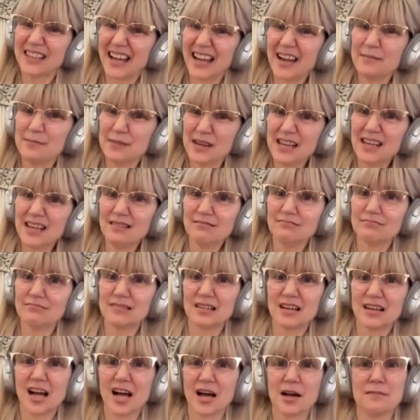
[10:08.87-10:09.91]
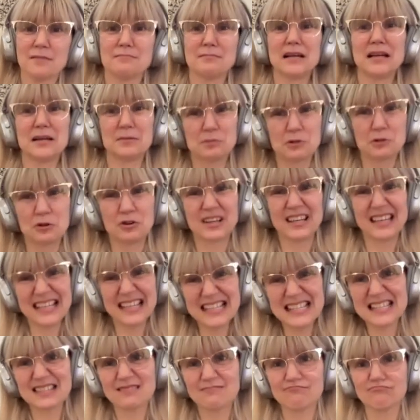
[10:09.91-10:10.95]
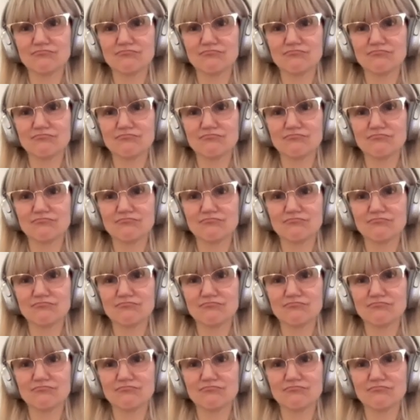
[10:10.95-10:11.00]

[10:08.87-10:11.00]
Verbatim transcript: at me, uh, employees,